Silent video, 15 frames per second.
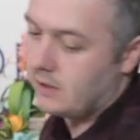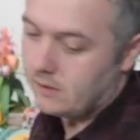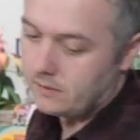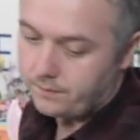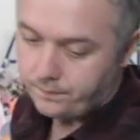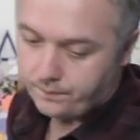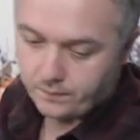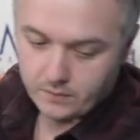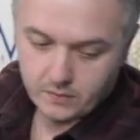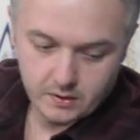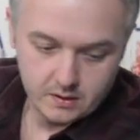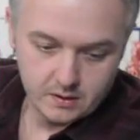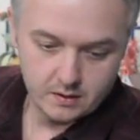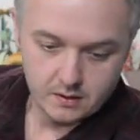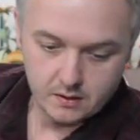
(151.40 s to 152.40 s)
here.
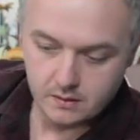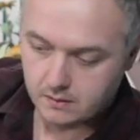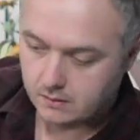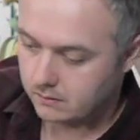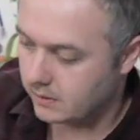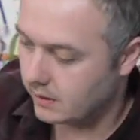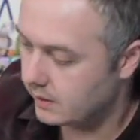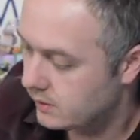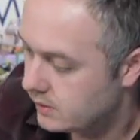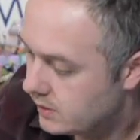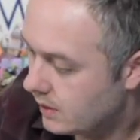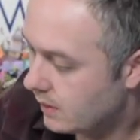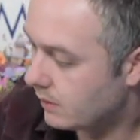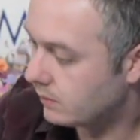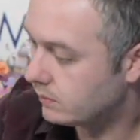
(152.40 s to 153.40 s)
Okay,
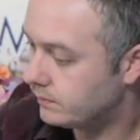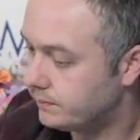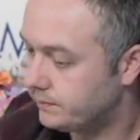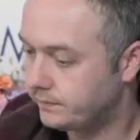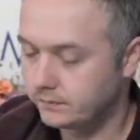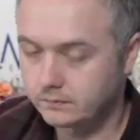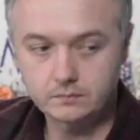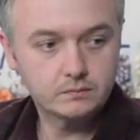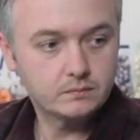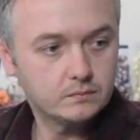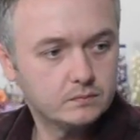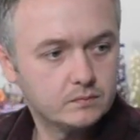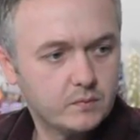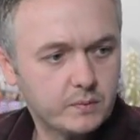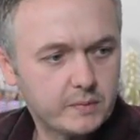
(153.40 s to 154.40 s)
so
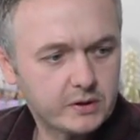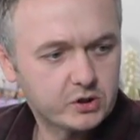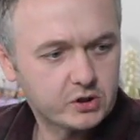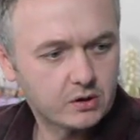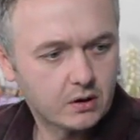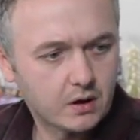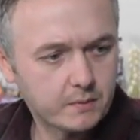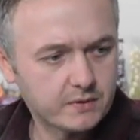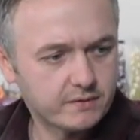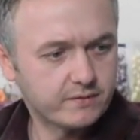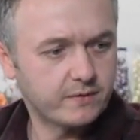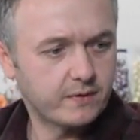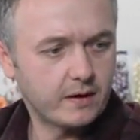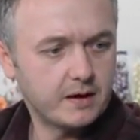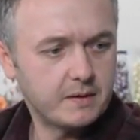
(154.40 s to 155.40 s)
let me make sure I'm in
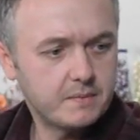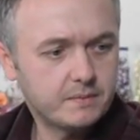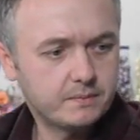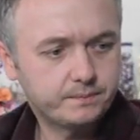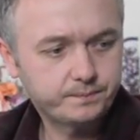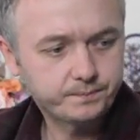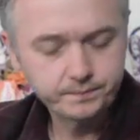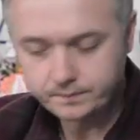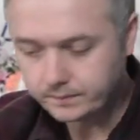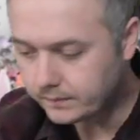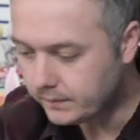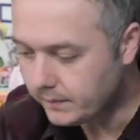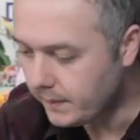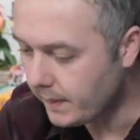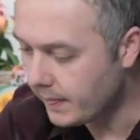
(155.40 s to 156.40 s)
frame.
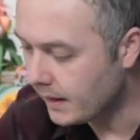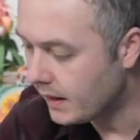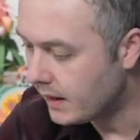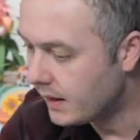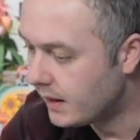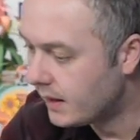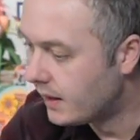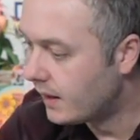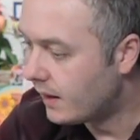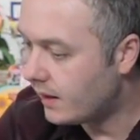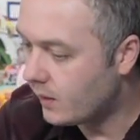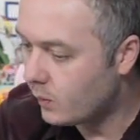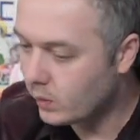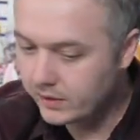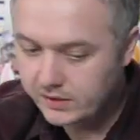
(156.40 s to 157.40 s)

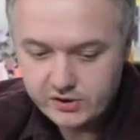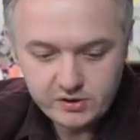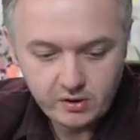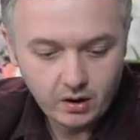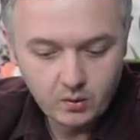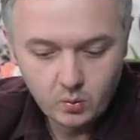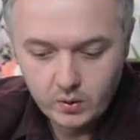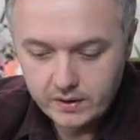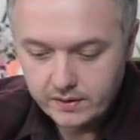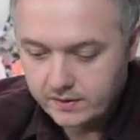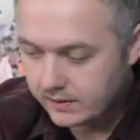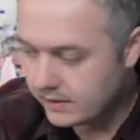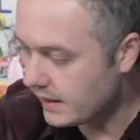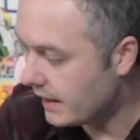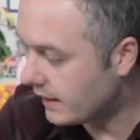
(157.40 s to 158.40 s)
Uh, we're going to start
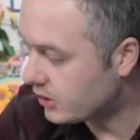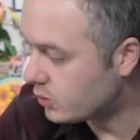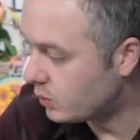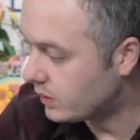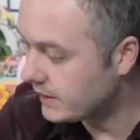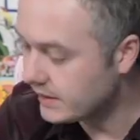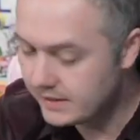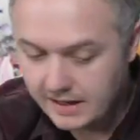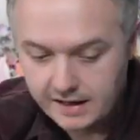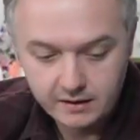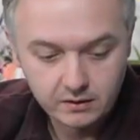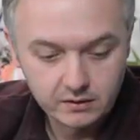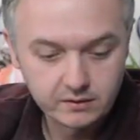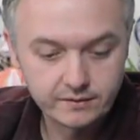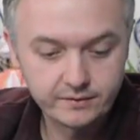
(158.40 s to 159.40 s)
with the actual
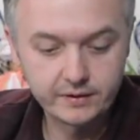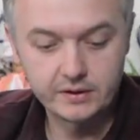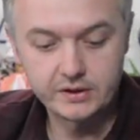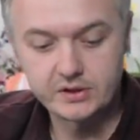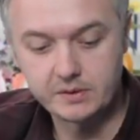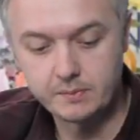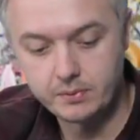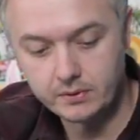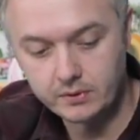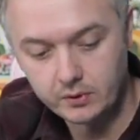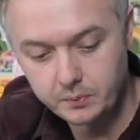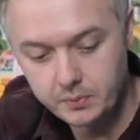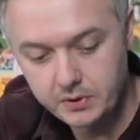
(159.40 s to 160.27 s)
container, very simple little